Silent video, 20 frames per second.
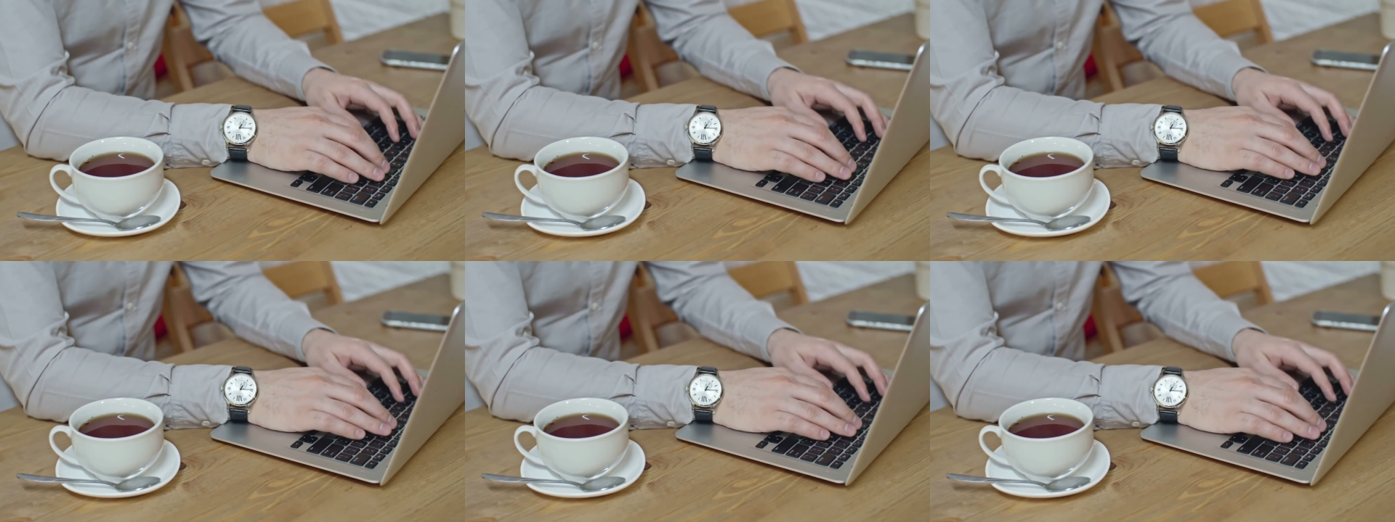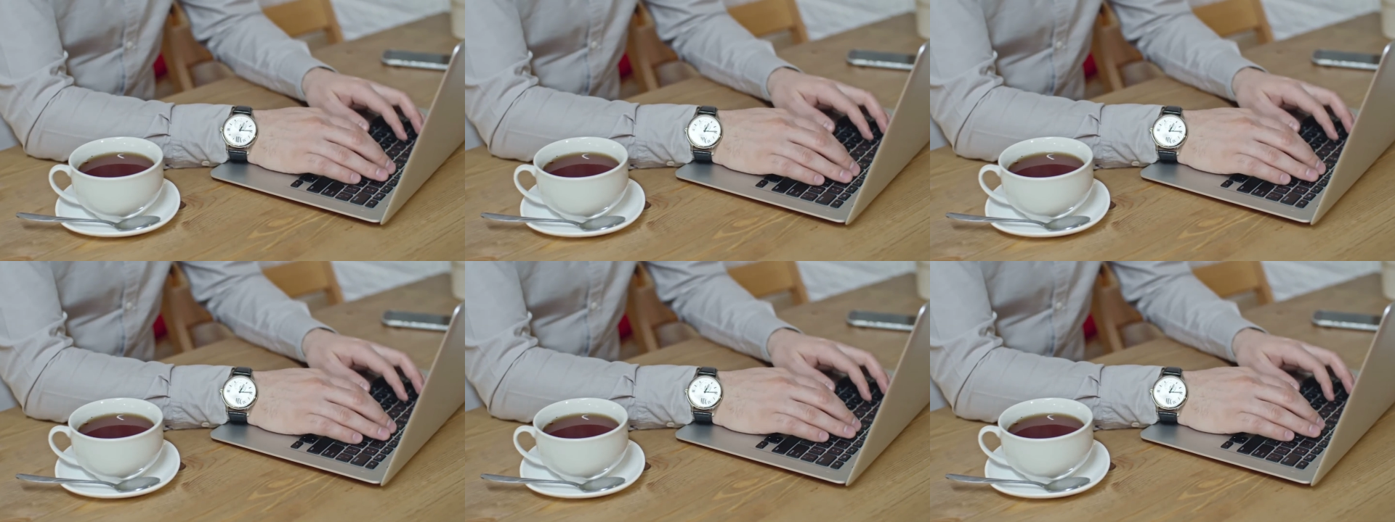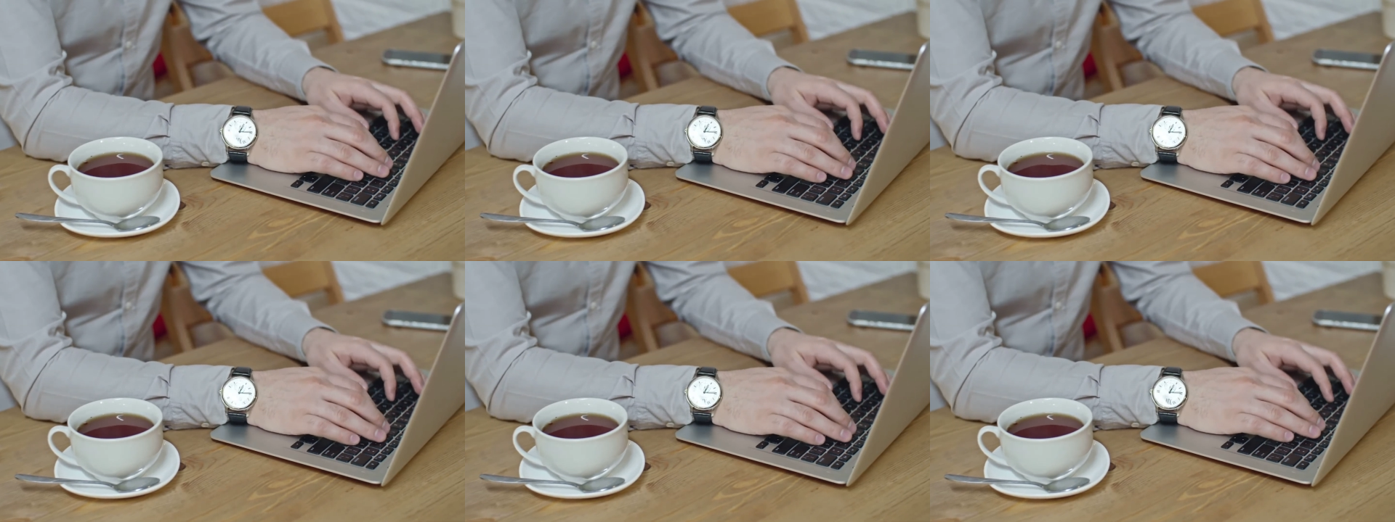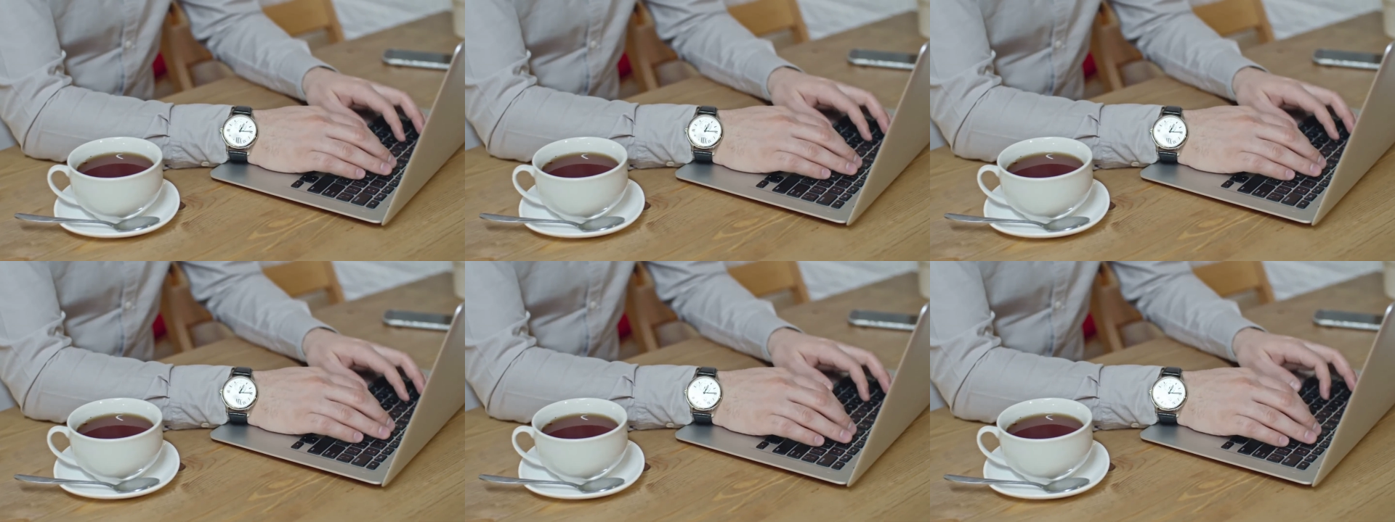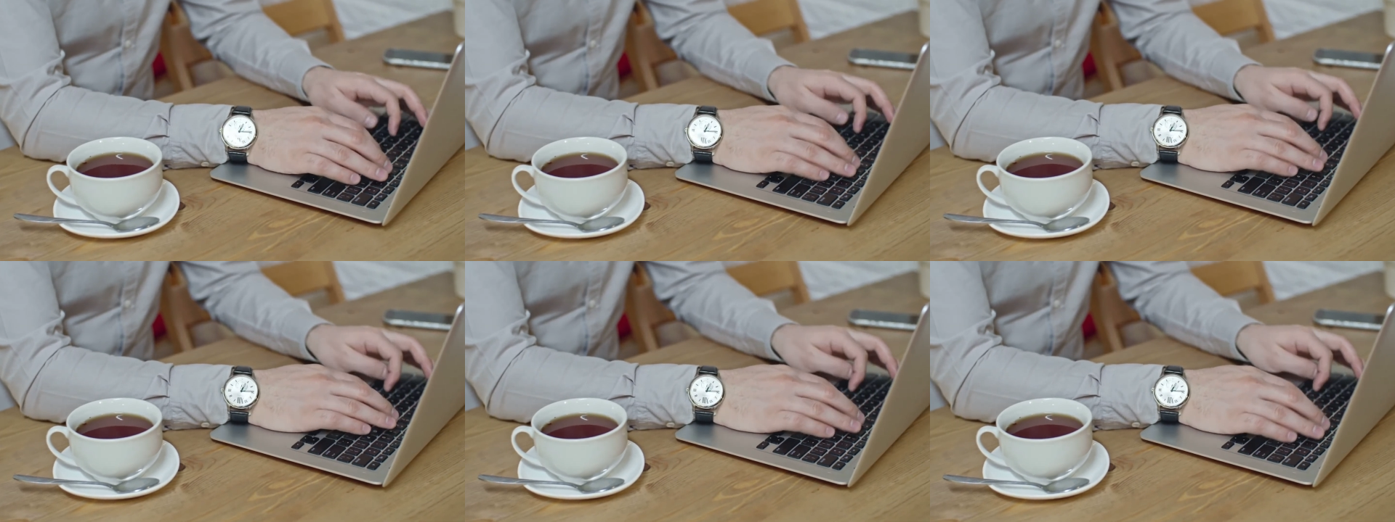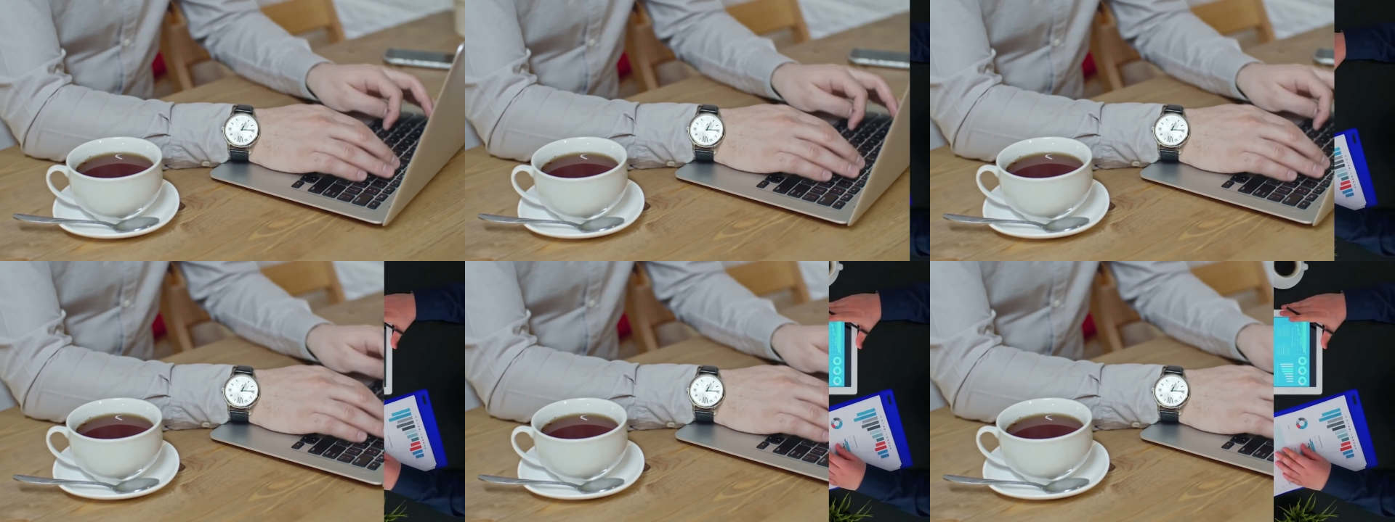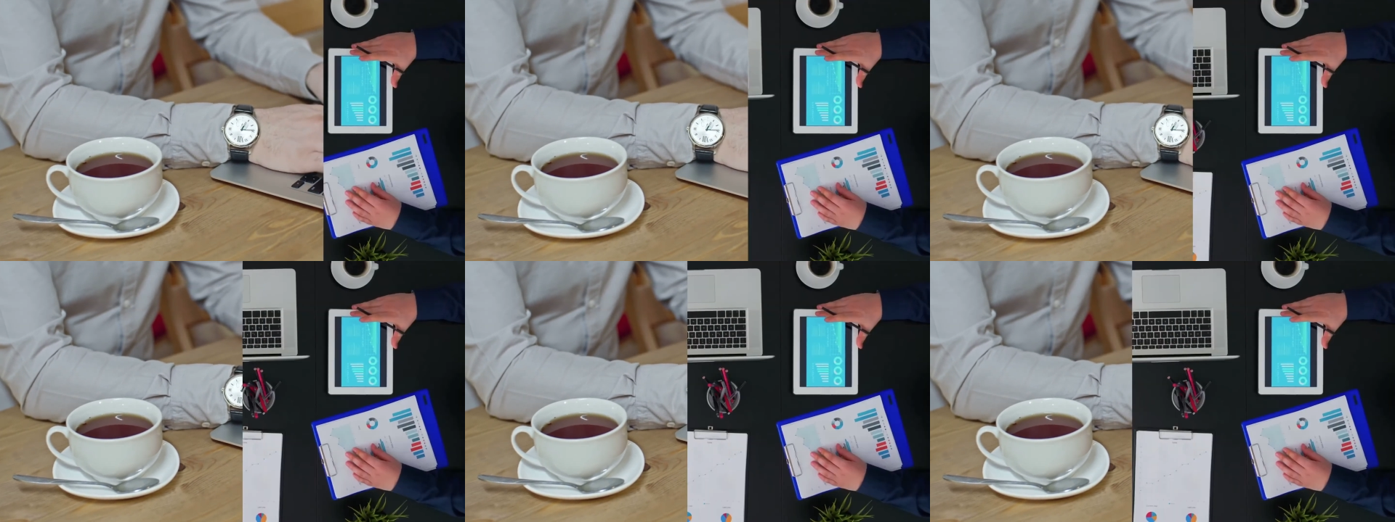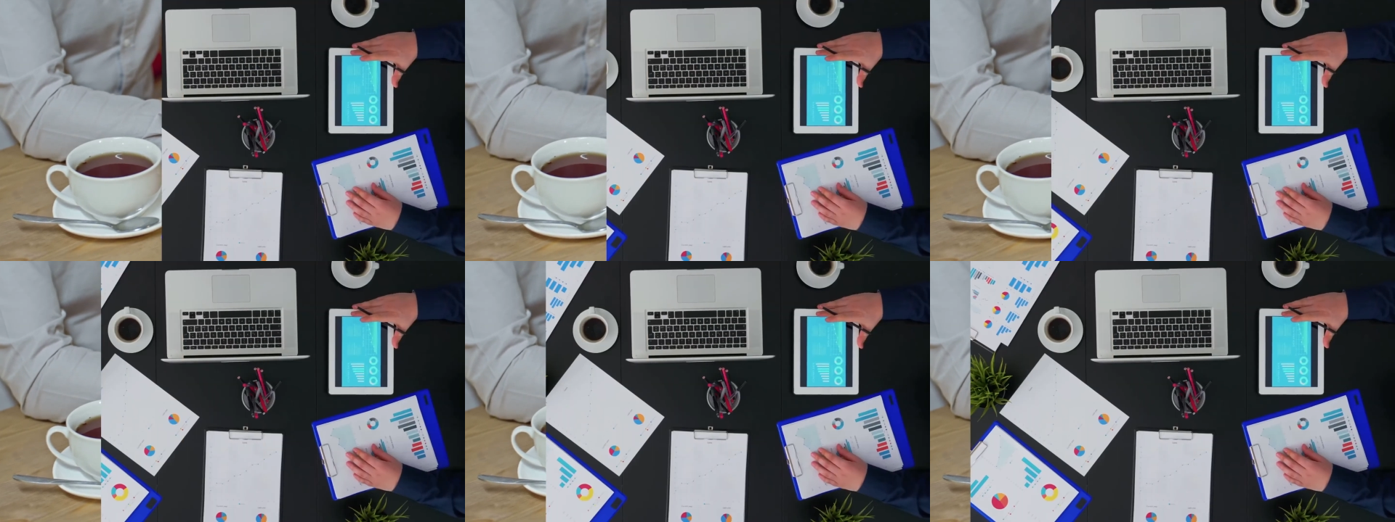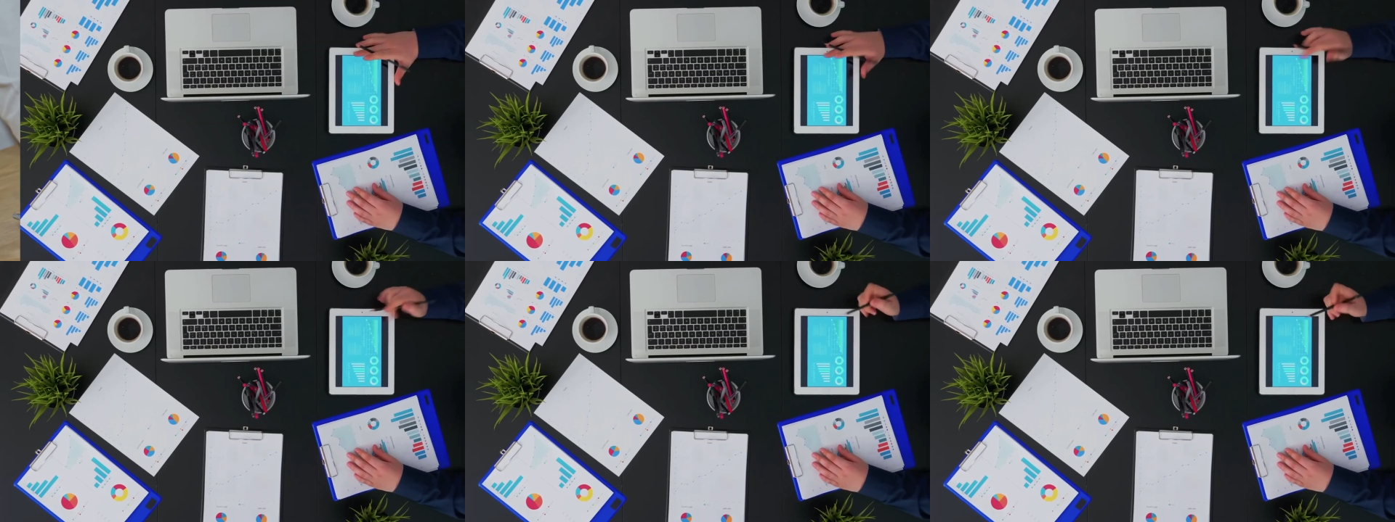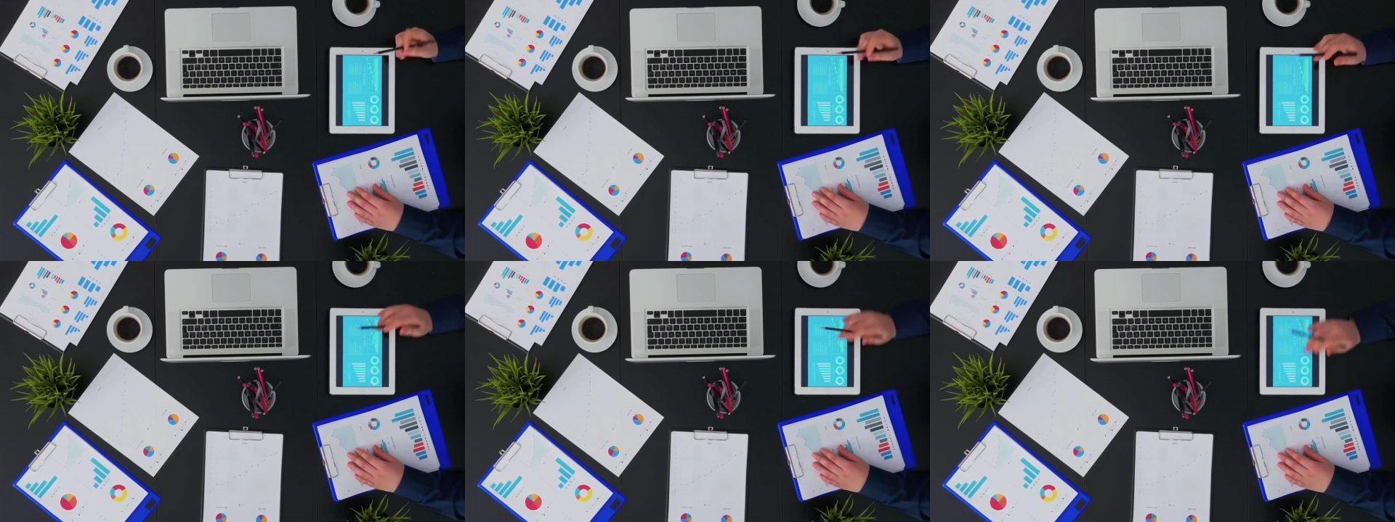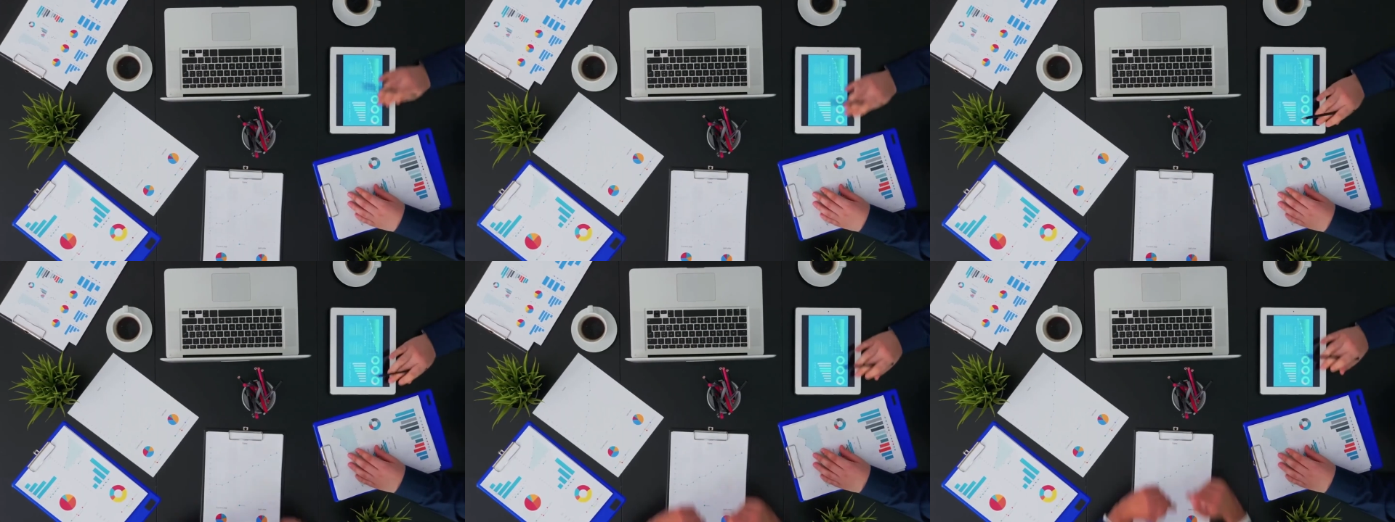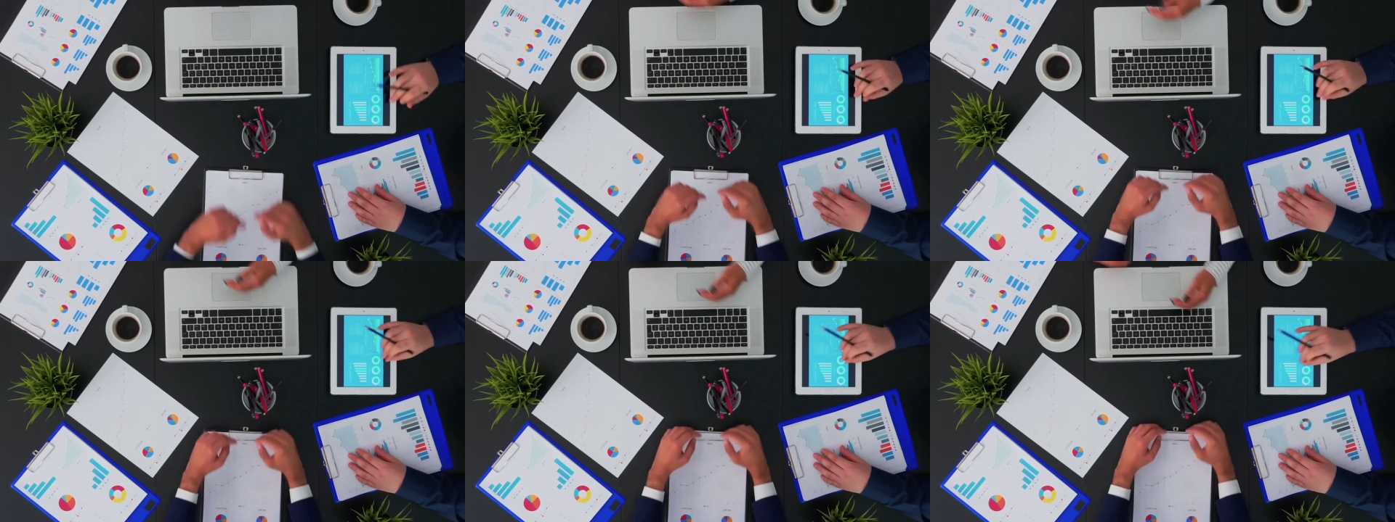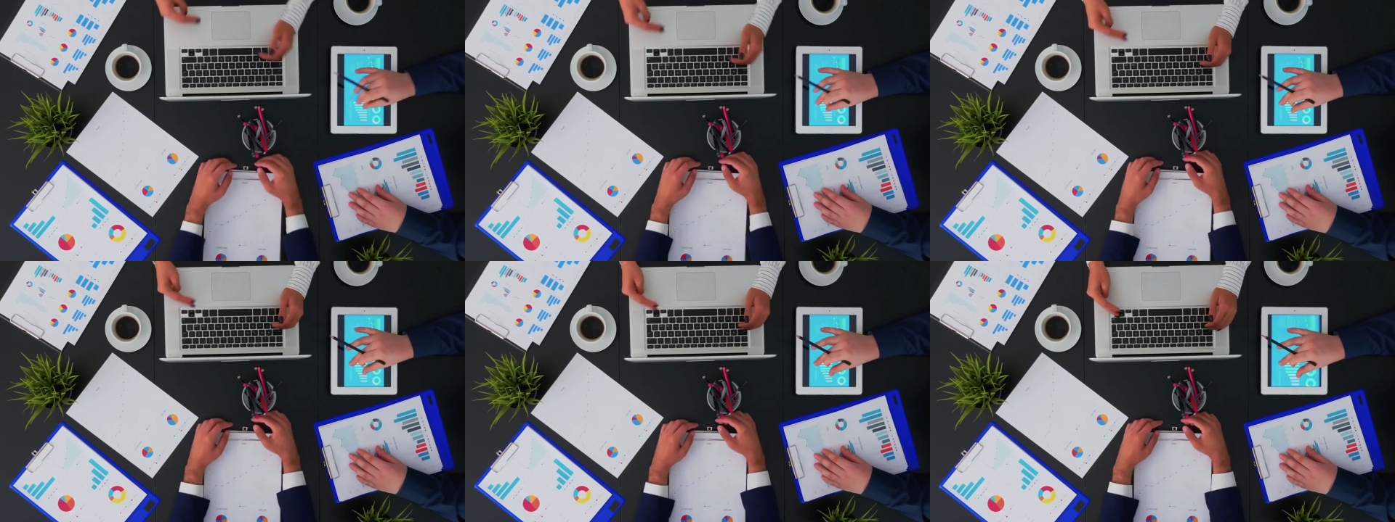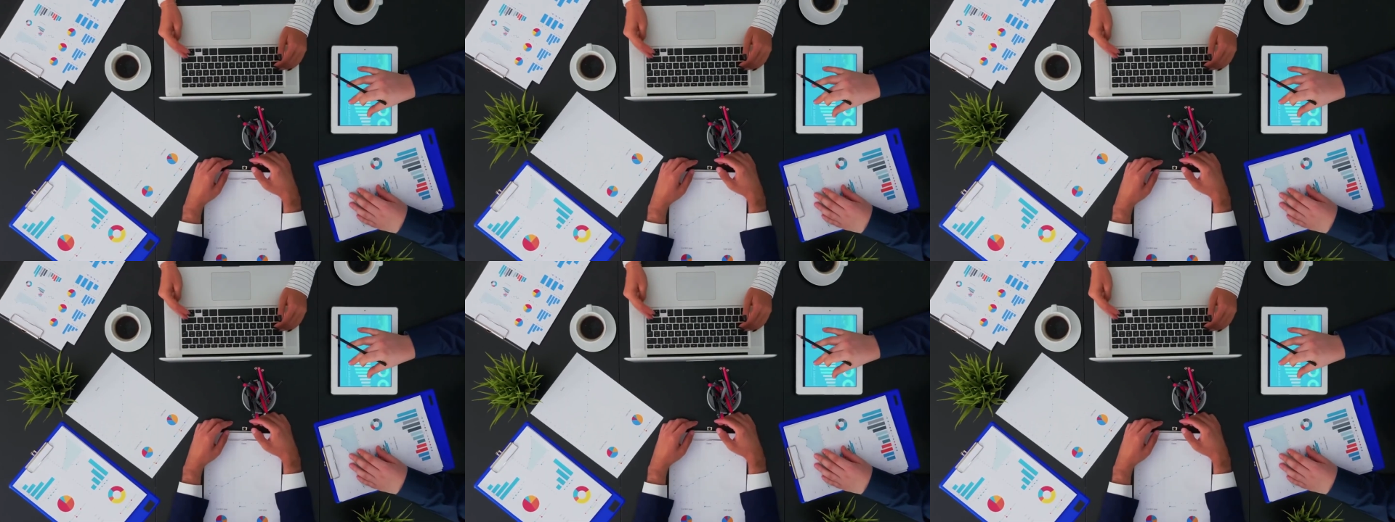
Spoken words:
Nobody's mouth can be seen.